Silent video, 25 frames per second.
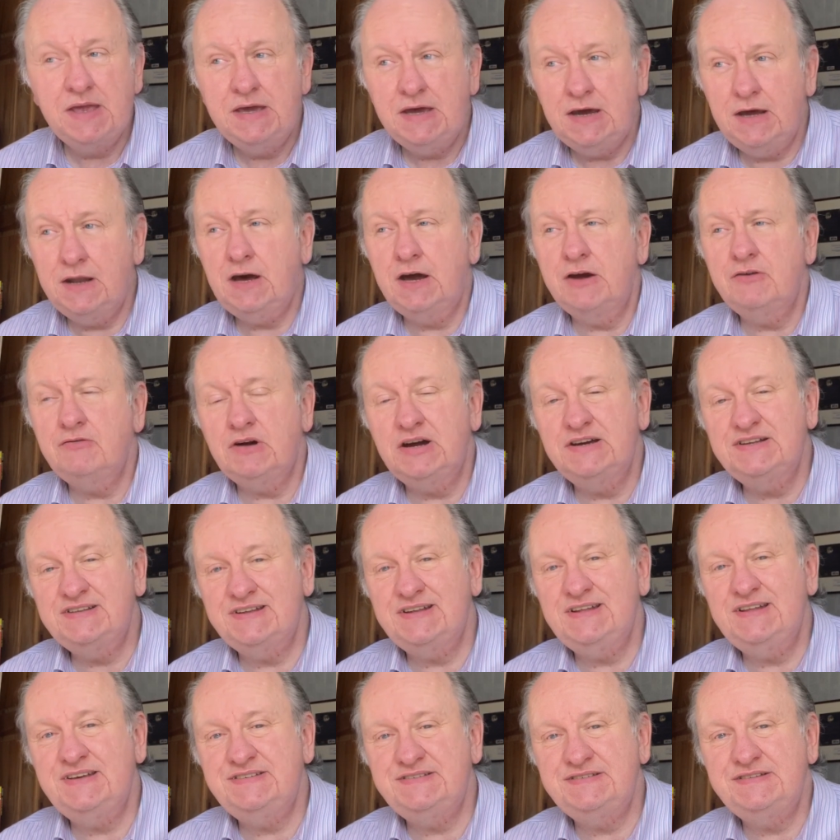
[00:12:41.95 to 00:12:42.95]
And I write at
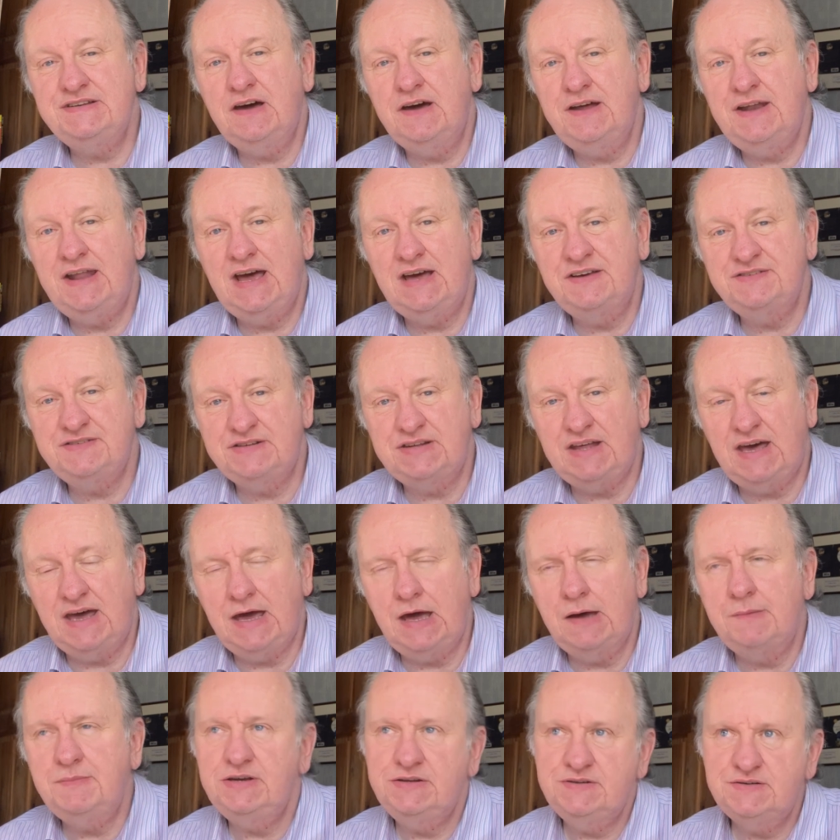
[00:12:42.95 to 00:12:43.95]
least 9 hours a day.
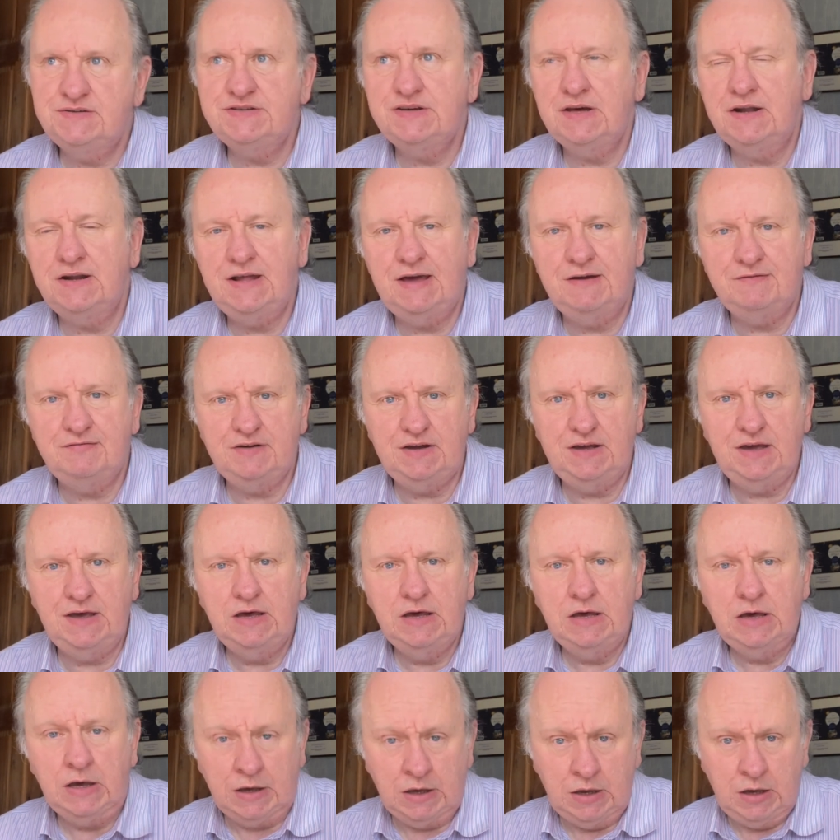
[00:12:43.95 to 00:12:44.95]
I mean, certainly every
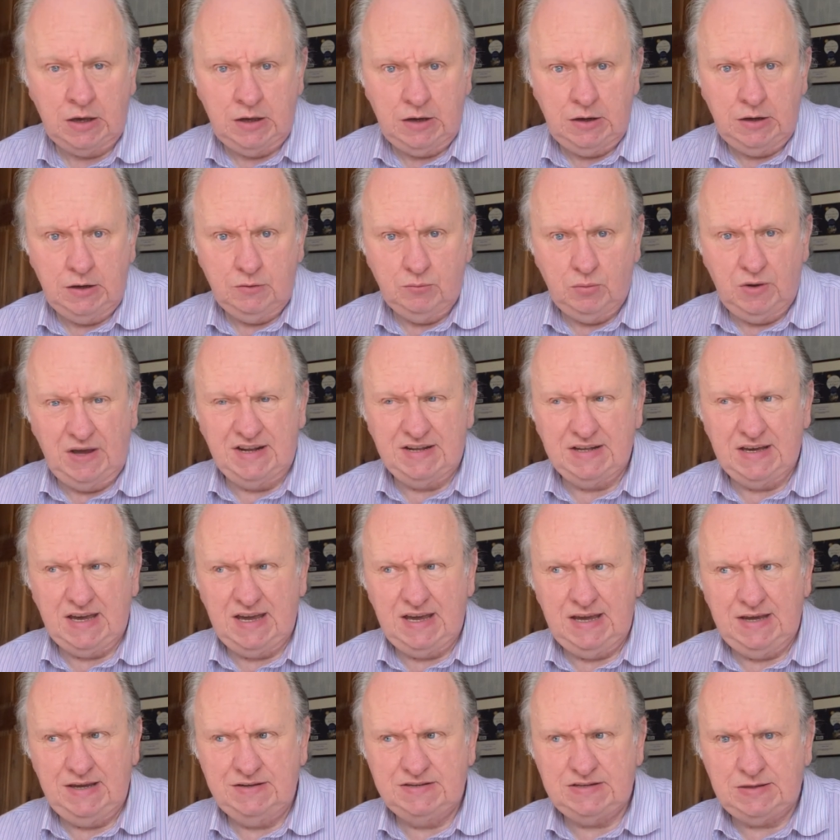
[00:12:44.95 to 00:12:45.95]

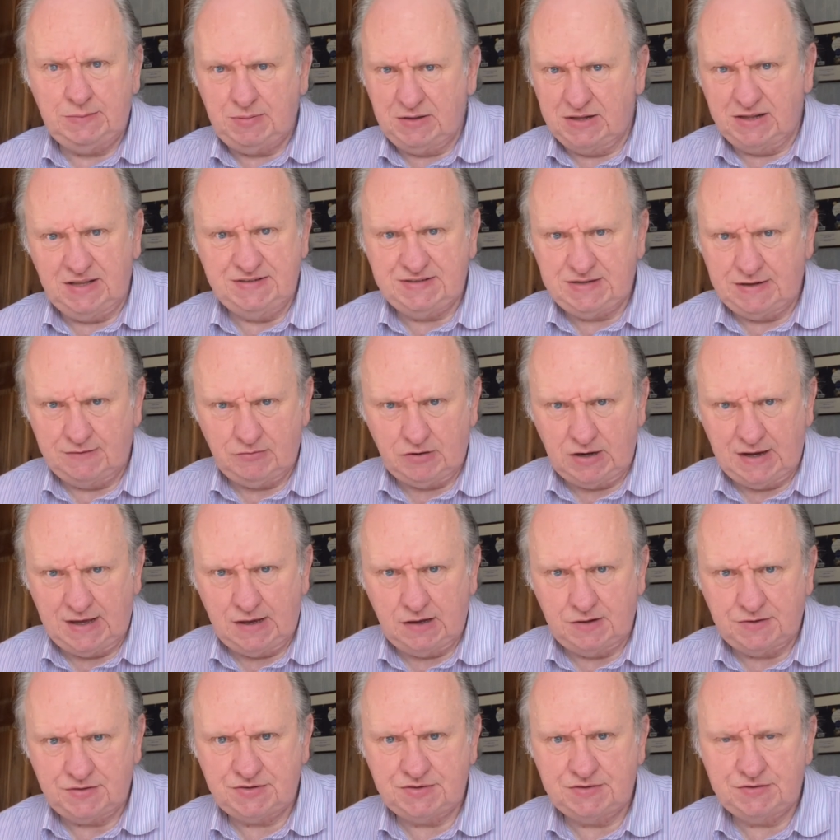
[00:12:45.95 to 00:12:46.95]
weekday, typically several
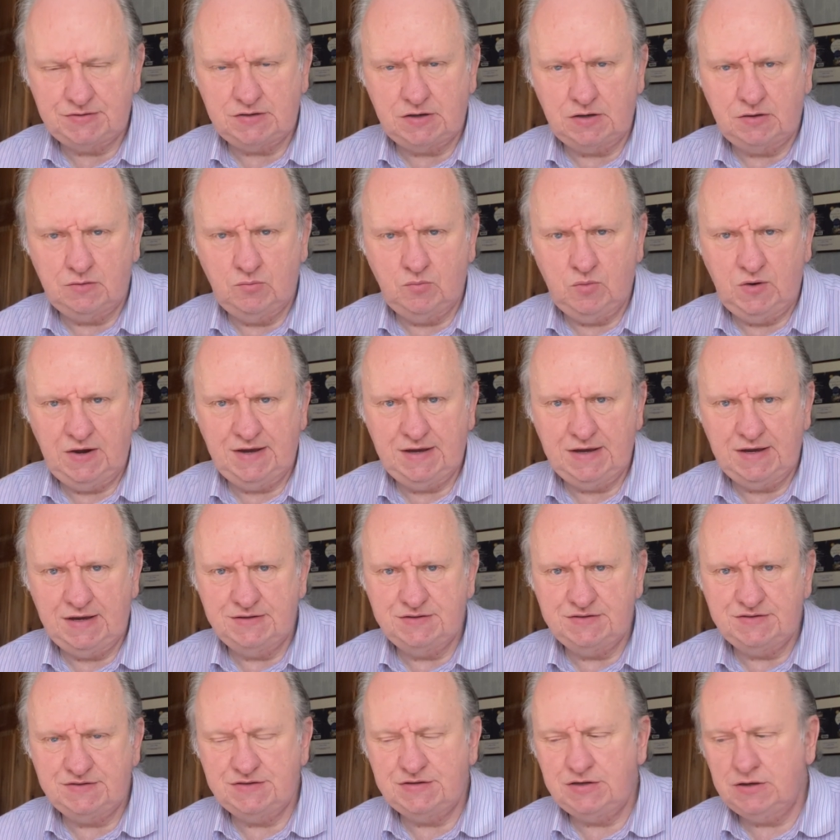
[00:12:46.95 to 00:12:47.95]
hours on
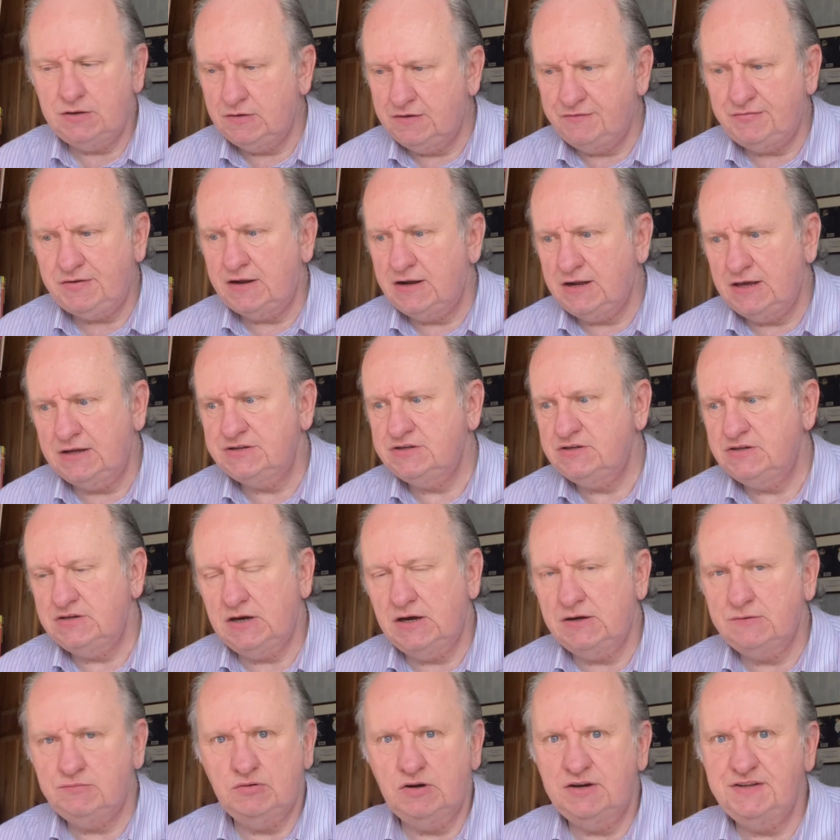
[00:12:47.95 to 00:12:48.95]
weekends too. In fact, actually,
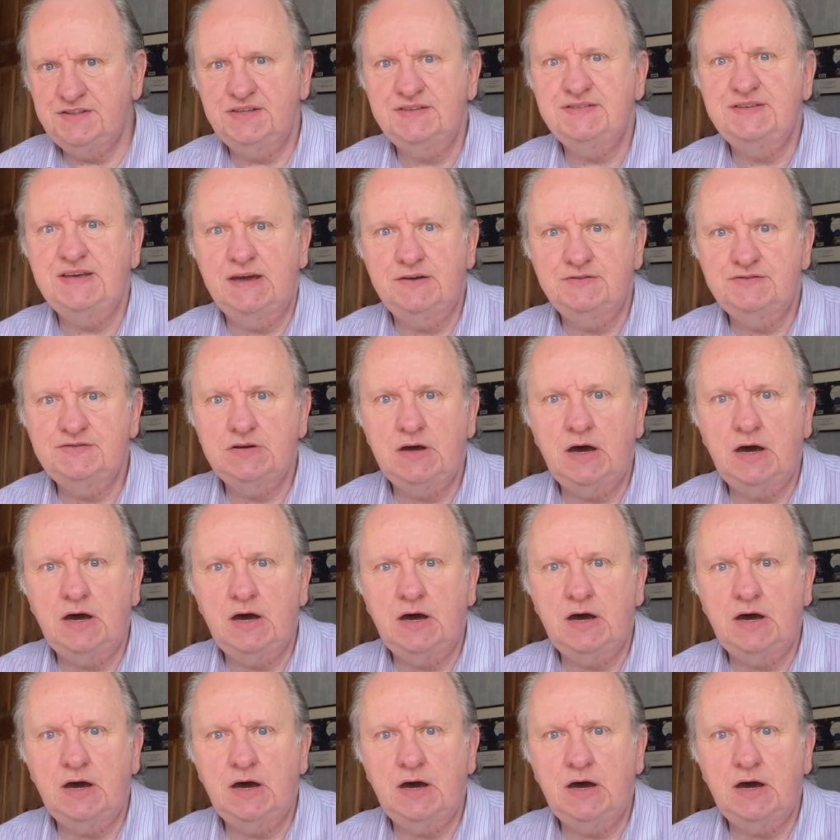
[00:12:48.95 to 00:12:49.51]
I worked this out.